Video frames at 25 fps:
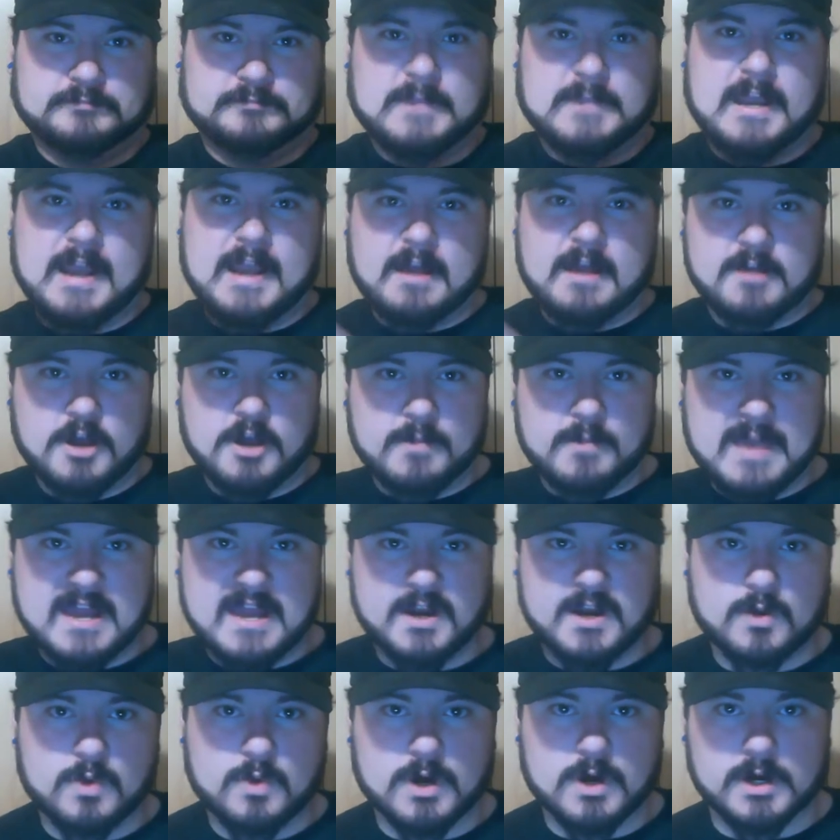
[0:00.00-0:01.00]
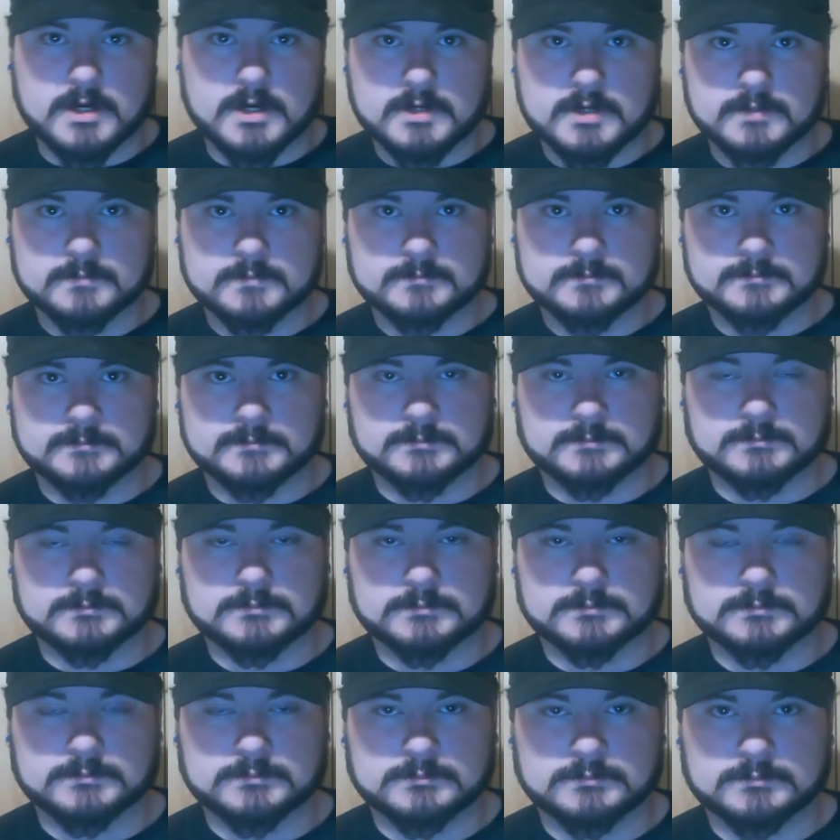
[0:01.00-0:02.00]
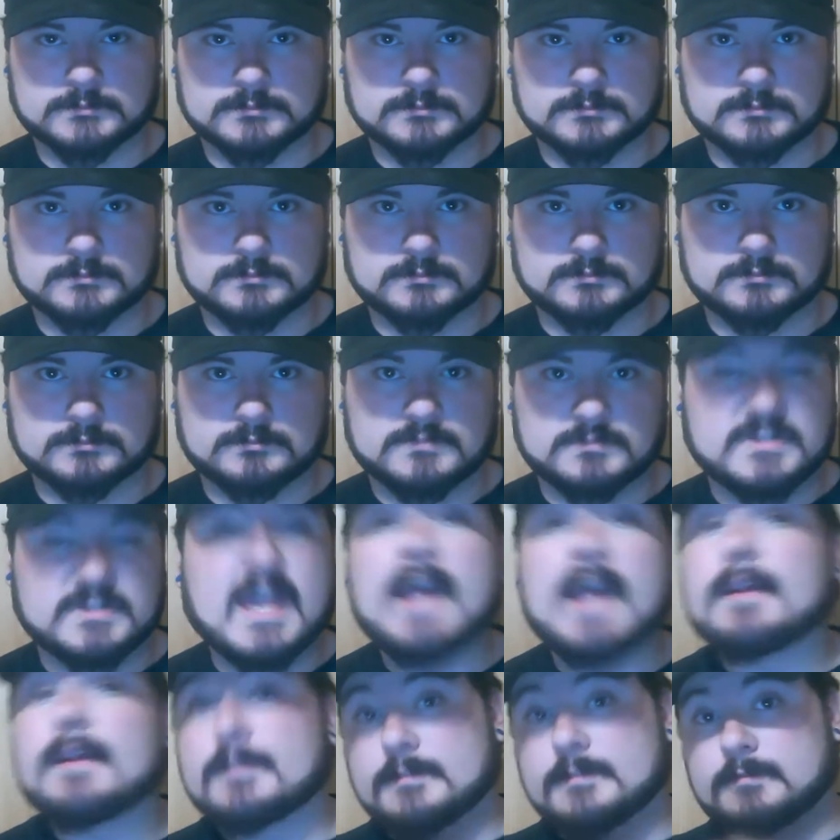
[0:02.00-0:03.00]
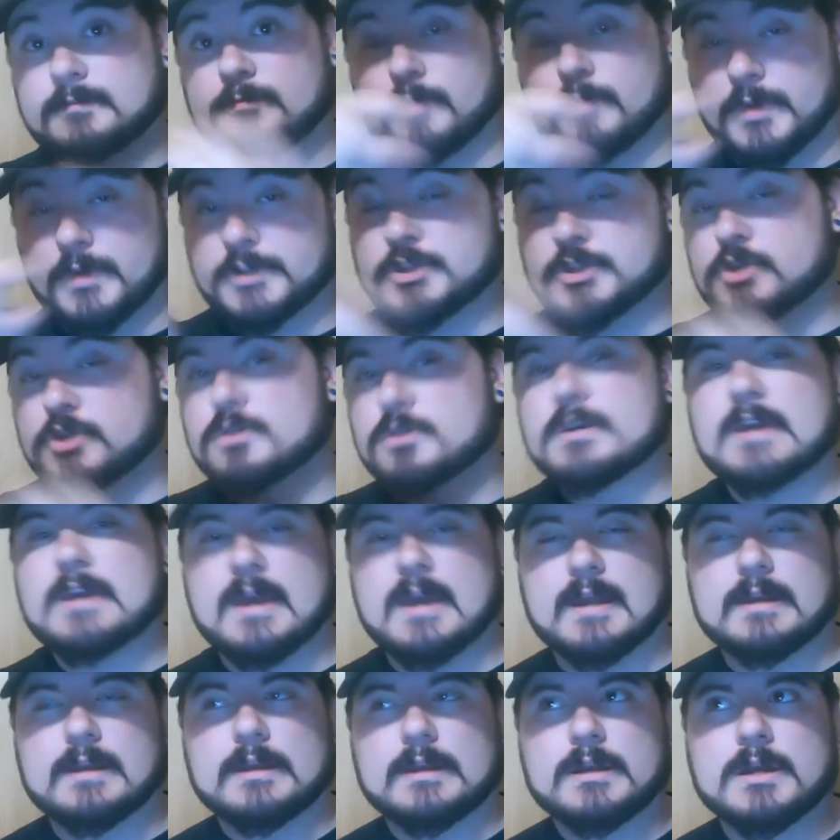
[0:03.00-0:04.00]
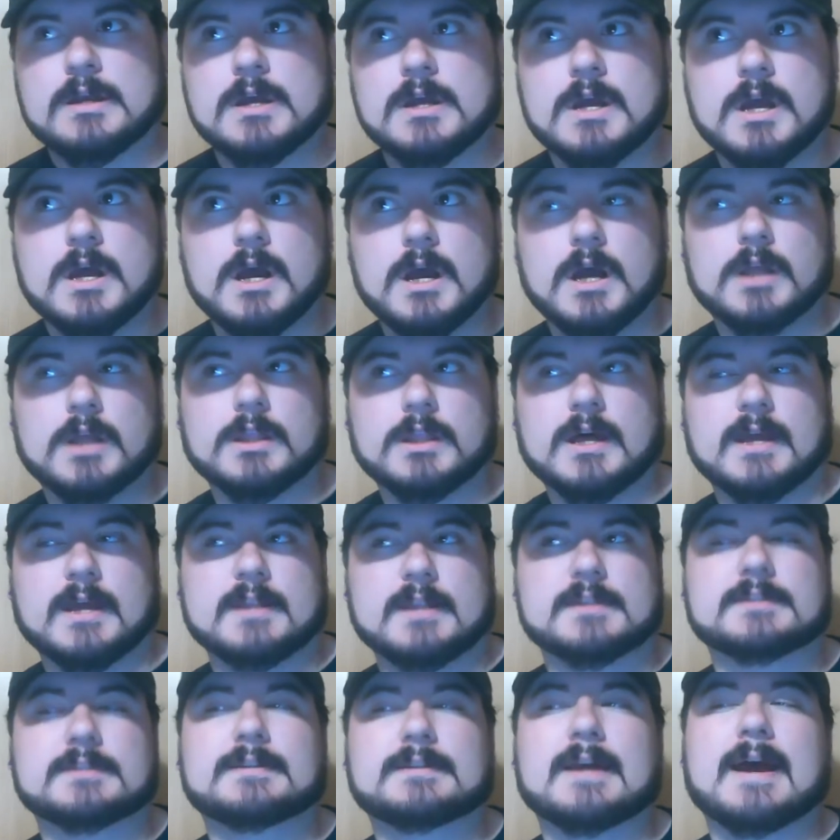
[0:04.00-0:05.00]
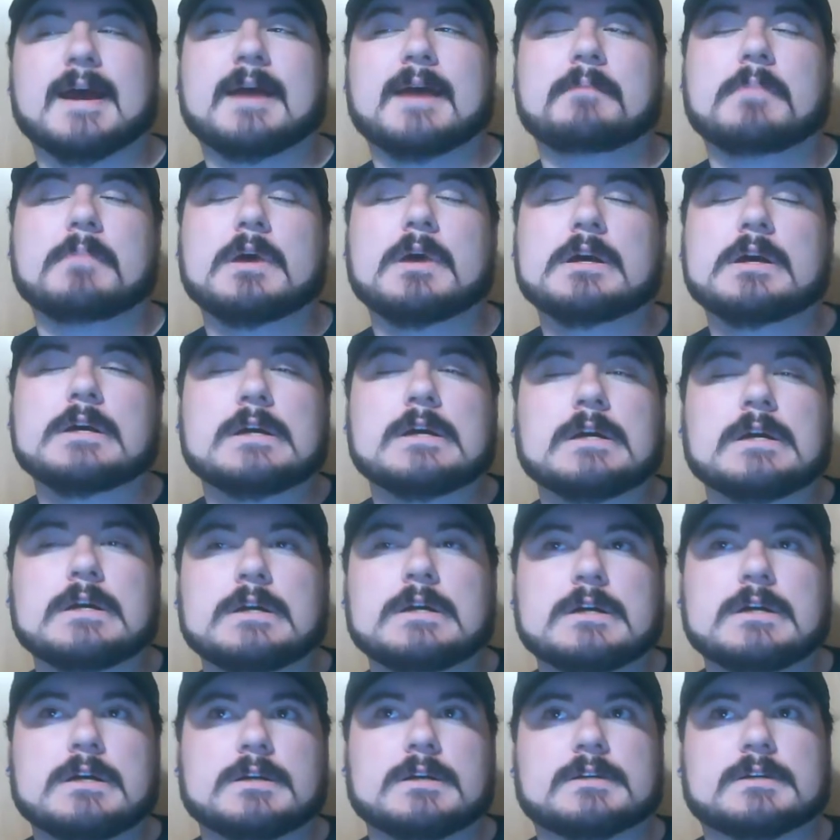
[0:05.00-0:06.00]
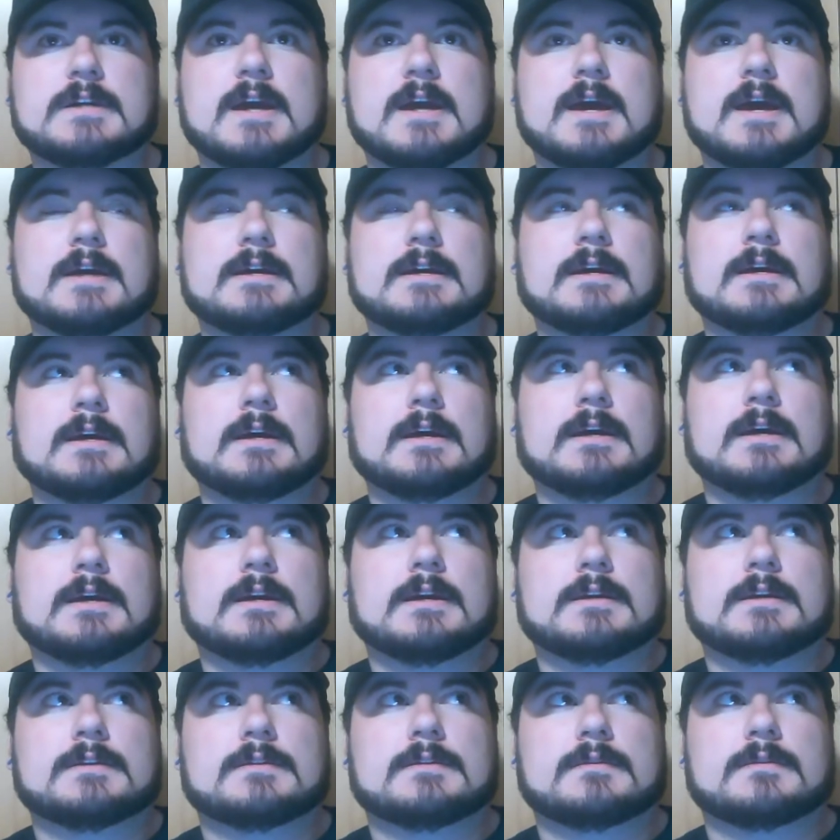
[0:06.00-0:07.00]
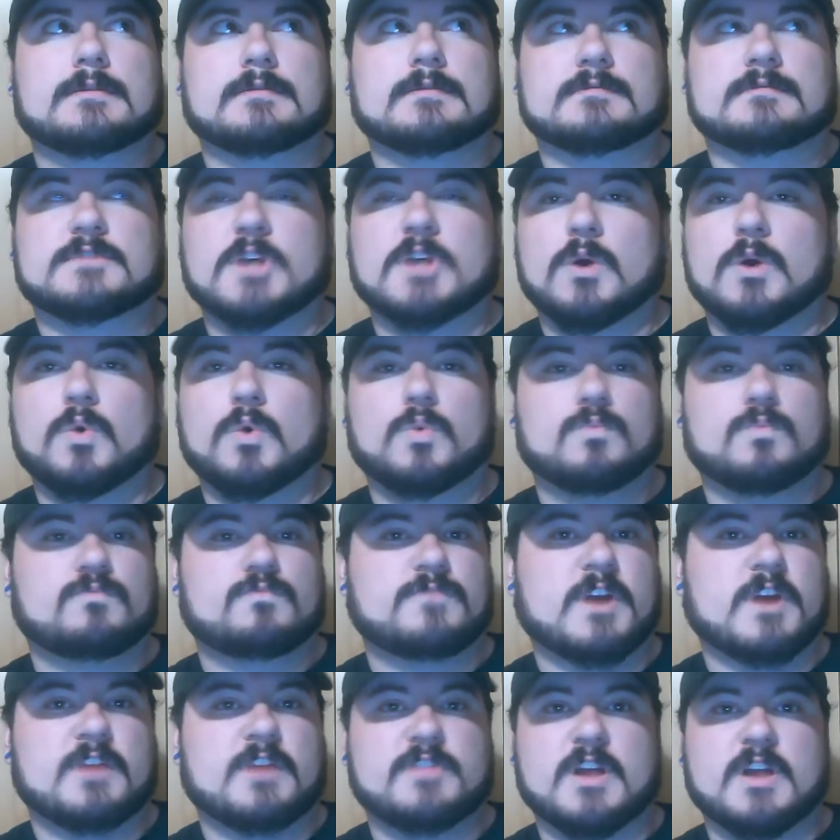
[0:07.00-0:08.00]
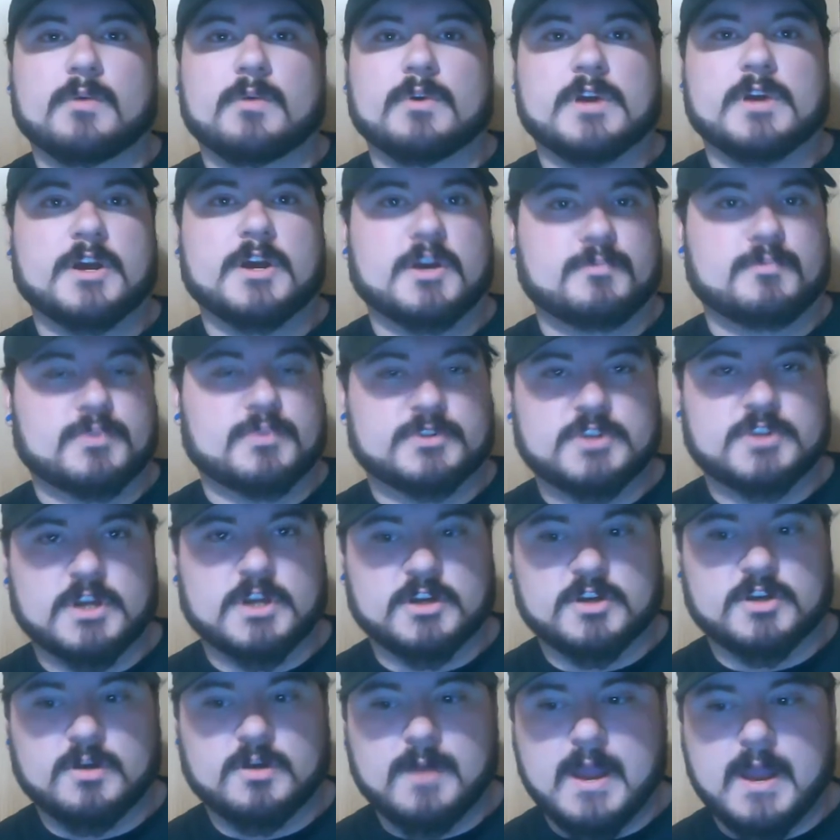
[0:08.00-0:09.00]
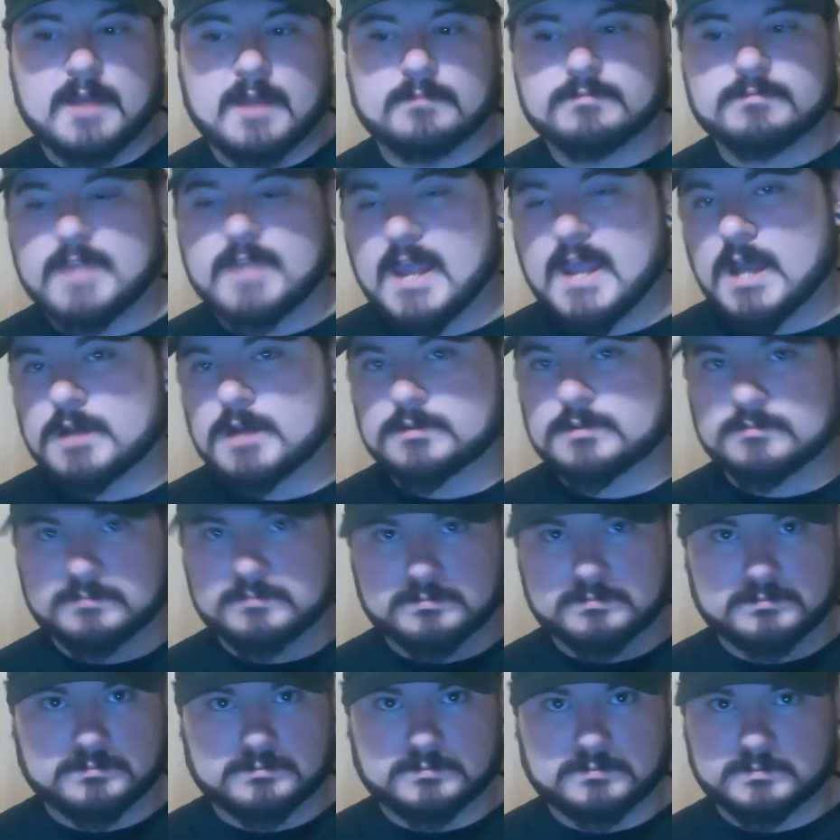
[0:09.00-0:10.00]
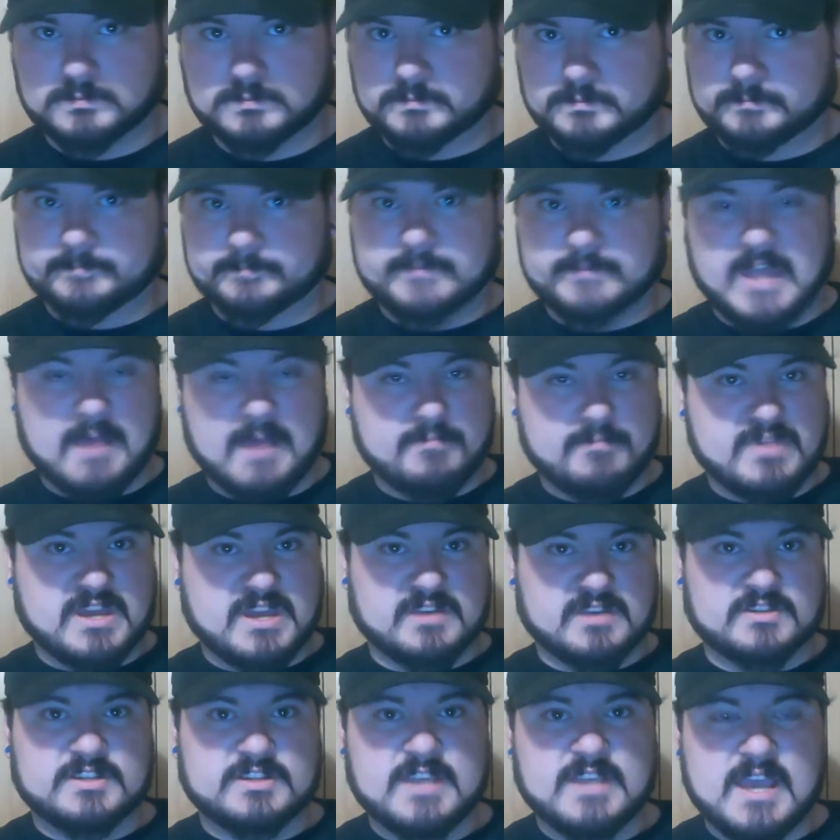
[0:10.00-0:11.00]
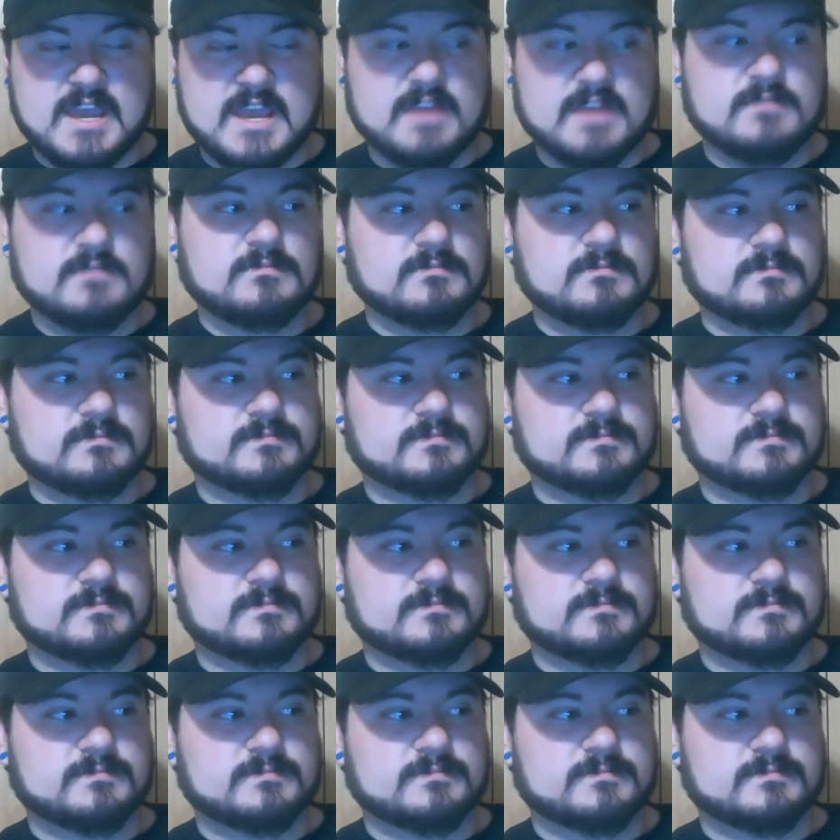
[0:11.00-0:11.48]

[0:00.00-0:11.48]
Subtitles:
Now go back to work. That's what you get a lot of the time. Okay? So they're 100% correct. Now, that being said,